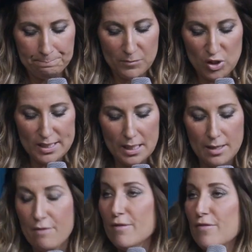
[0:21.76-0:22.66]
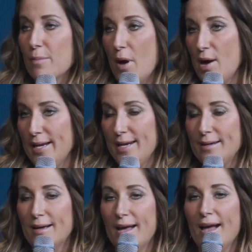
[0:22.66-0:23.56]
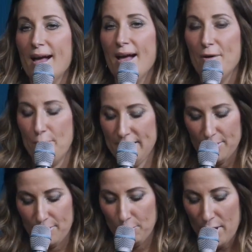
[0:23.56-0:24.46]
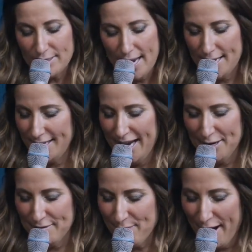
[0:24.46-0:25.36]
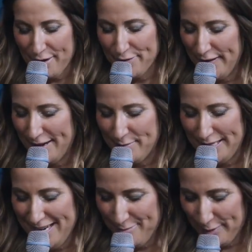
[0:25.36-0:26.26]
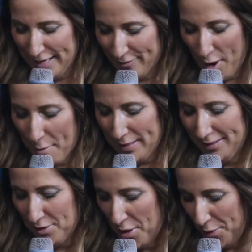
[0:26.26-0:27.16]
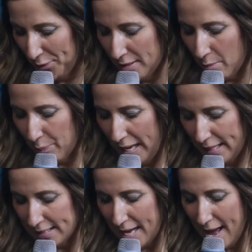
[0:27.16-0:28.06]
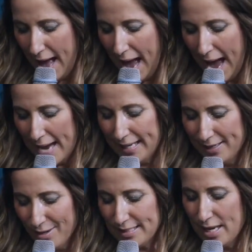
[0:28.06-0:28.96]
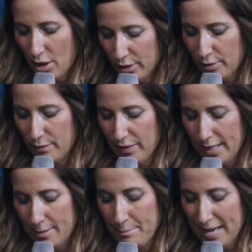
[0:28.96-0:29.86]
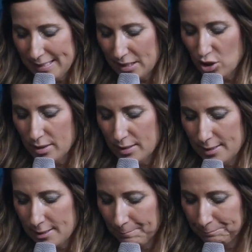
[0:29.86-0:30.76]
just the love of the body. We are well taken care of by our family. We have not been alone, but I cannot tell you the messages,